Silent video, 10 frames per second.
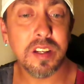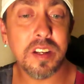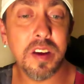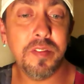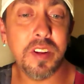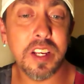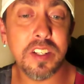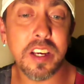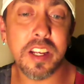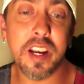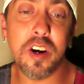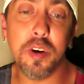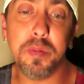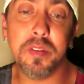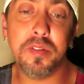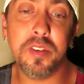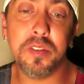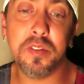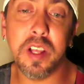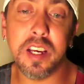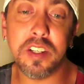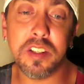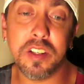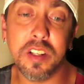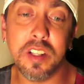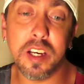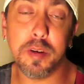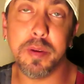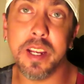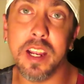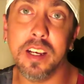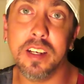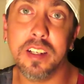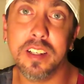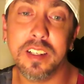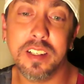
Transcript: Time flies like an arrow, but fruit flies like a banana.